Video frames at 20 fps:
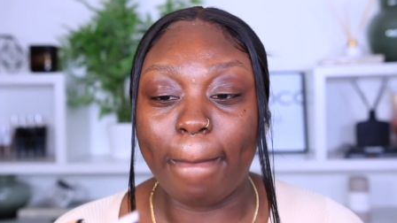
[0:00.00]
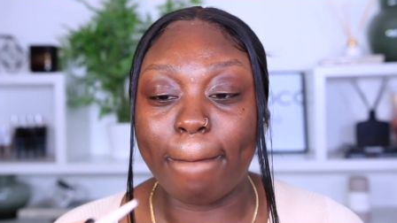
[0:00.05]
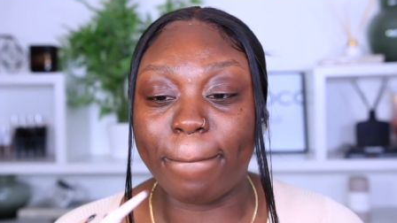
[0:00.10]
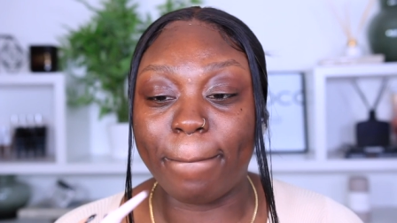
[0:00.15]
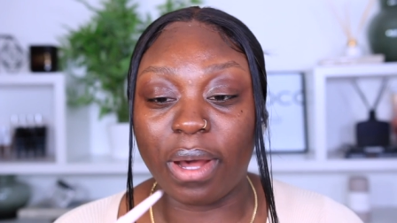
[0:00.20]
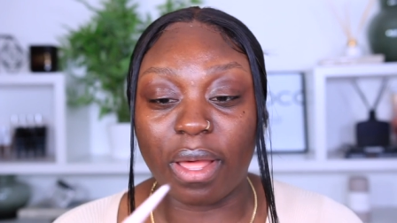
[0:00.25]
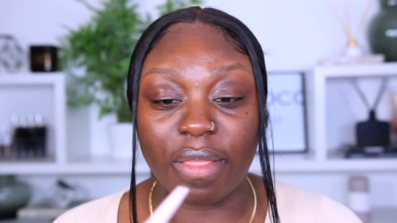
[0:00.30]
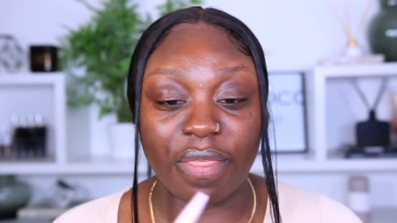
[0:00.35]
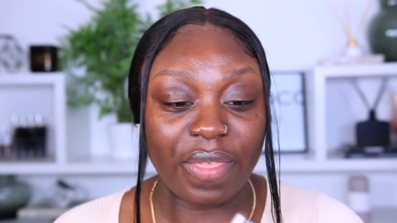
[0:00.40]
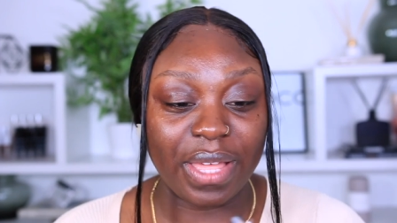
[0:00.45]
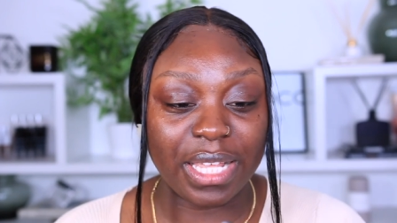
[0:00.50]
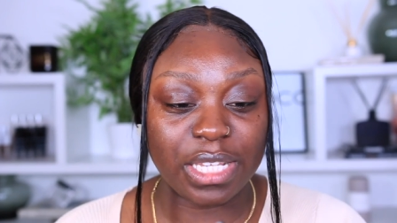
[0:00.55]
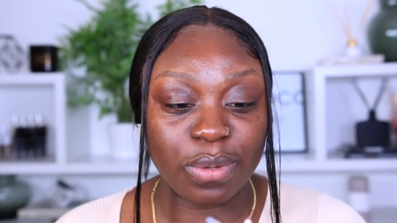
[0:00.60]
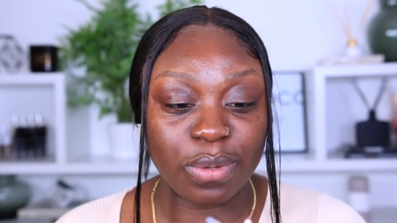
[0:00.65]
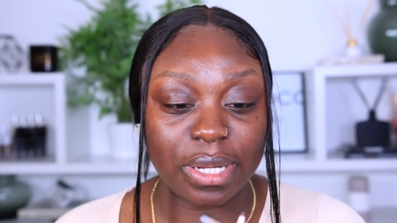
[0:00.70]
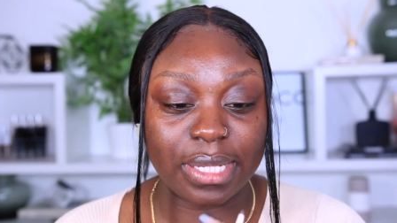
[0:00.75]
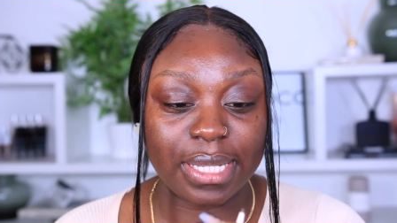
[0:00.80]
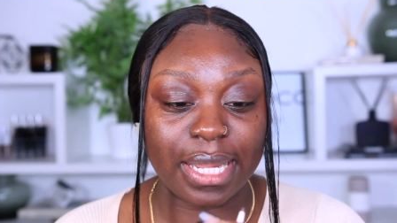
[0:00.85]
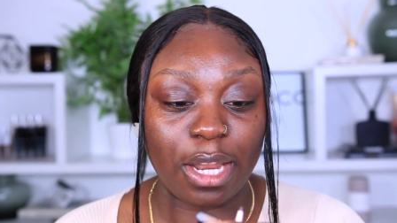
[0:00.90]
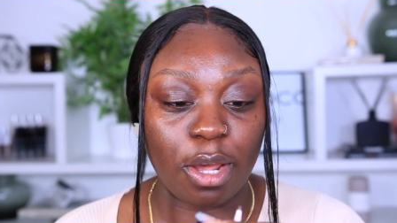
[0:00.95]
but this
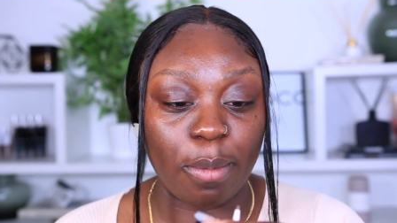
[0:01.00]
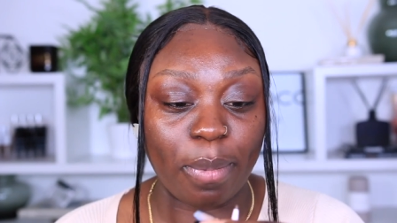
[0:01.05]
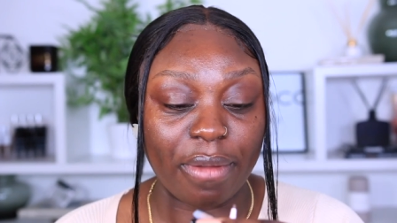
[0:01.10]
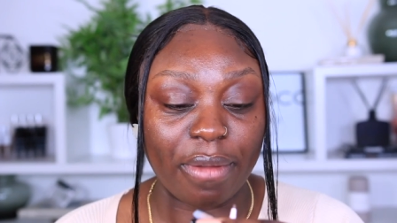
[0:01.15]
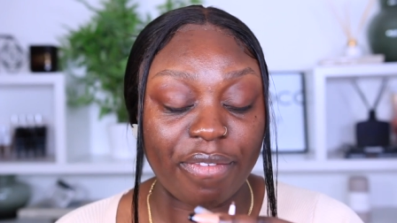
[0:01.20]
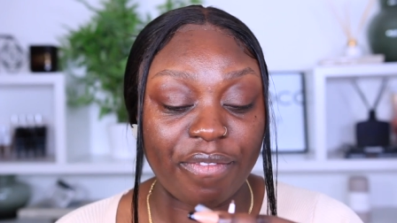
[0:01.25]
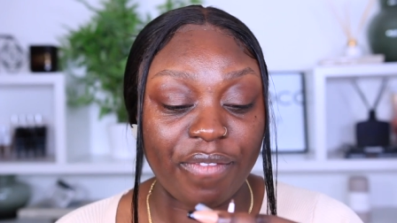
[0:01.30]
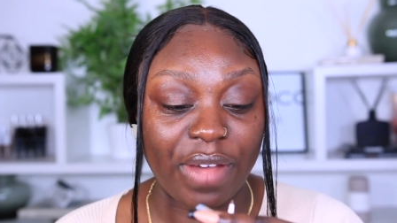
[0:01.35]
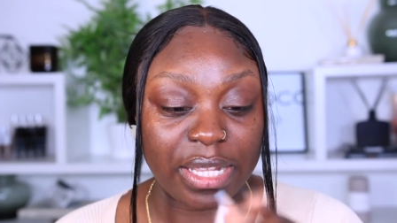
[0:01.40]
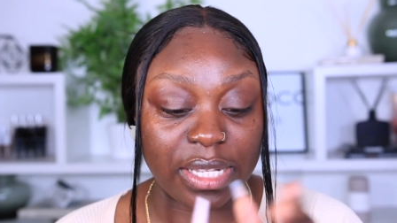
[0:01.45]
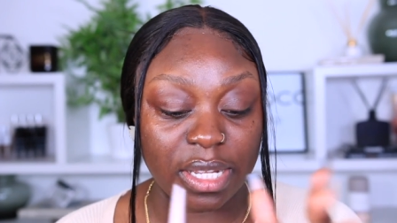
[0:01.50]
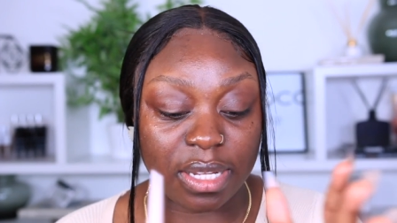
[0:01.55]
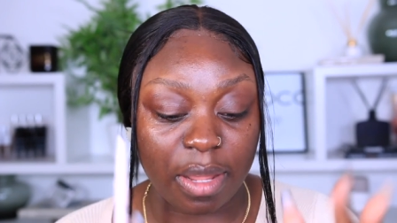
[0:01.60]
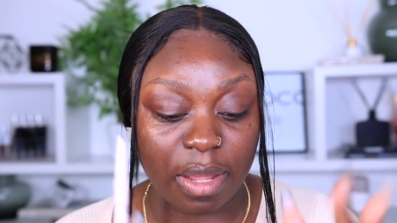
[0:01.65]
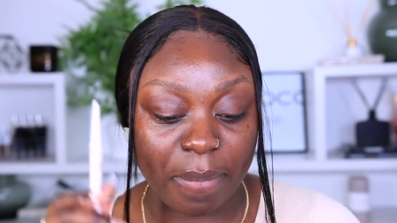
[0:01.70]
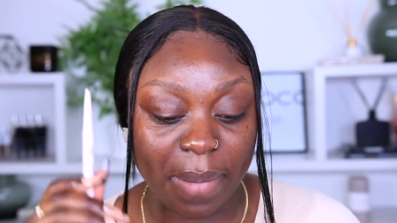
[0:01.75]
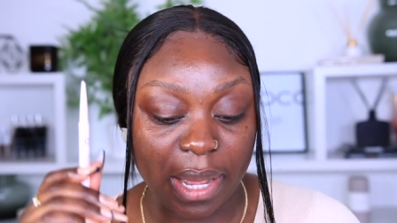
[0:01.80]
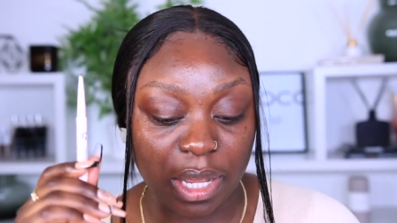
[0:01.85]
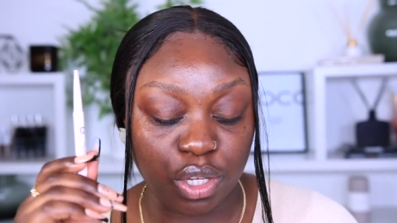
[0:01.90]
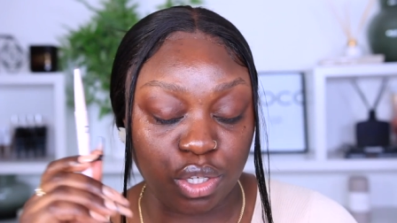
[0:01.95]
one's a little bit fatter
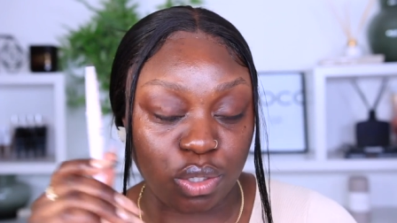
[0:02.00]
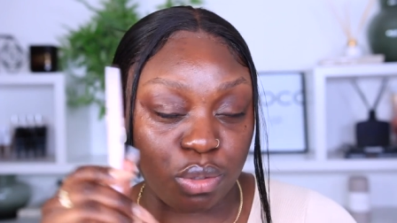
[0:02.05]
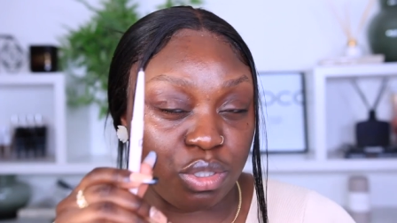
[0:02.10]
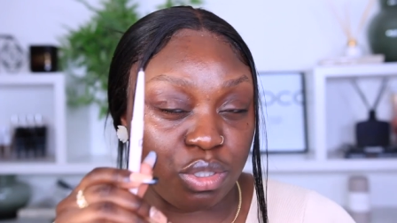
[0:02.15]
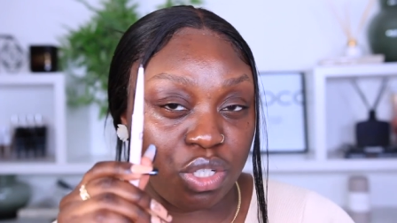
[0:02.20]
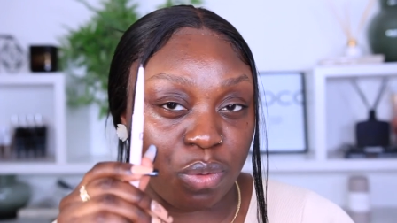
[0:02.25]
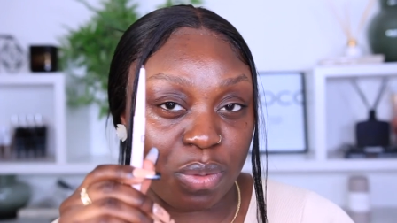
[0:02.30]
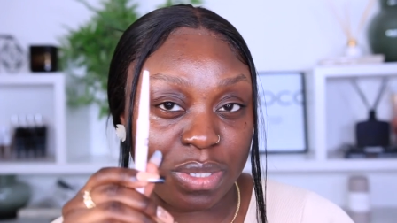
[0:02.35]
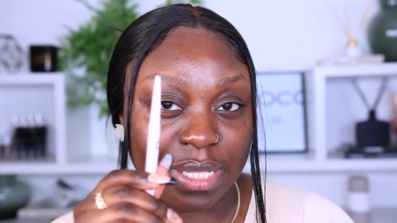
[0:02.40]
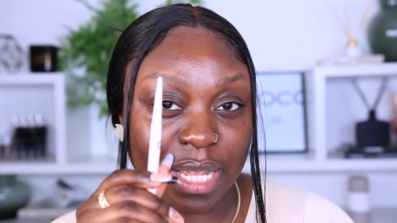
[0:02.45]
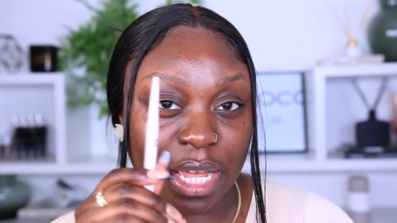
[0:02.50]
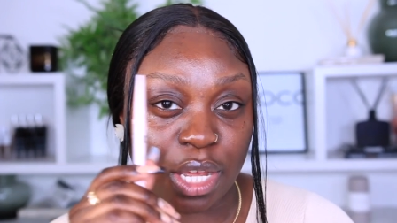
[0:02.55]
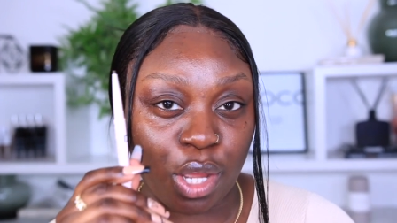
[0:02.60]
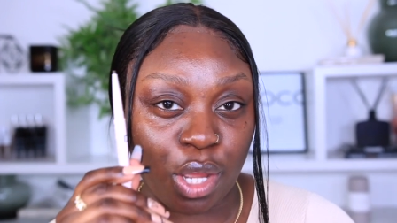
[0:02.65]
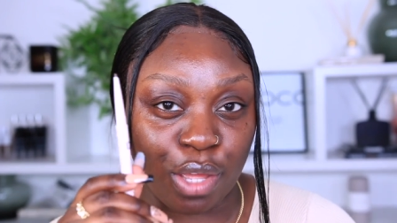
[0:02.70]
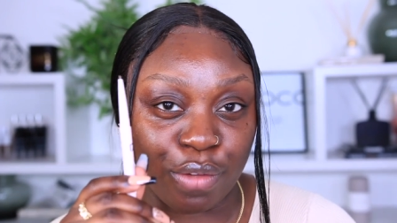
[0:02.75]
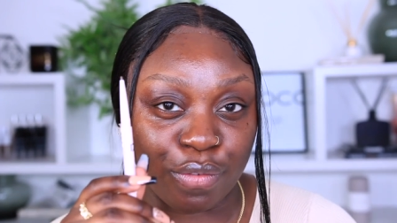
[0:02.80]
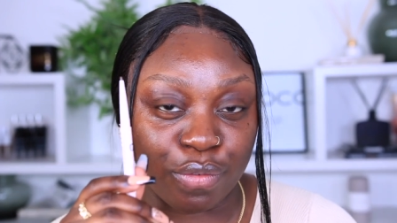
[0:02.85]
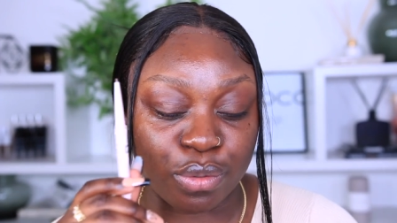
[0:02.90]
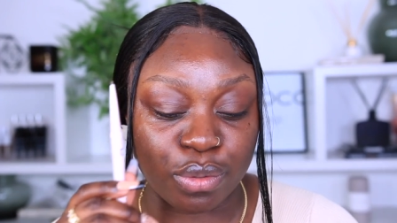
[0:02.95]
than my usual ones that I
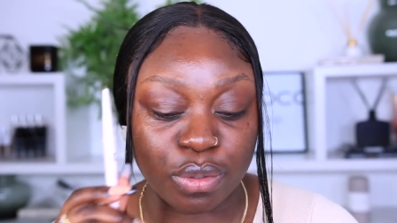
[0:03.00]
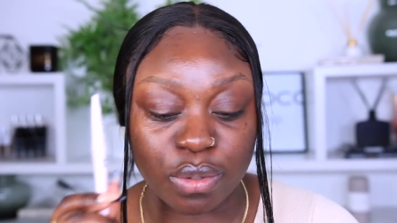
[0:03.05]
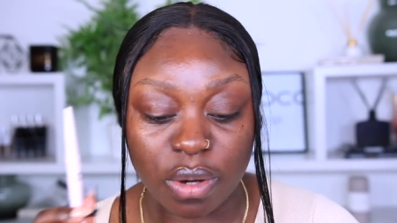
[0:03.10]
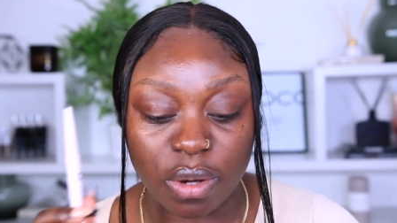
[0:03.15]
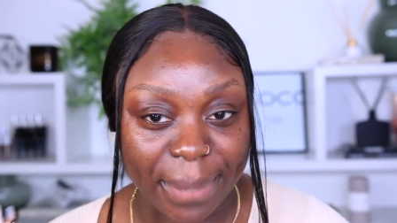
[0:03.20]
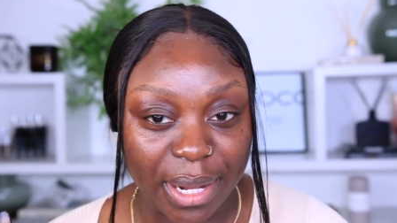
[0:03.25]
go for.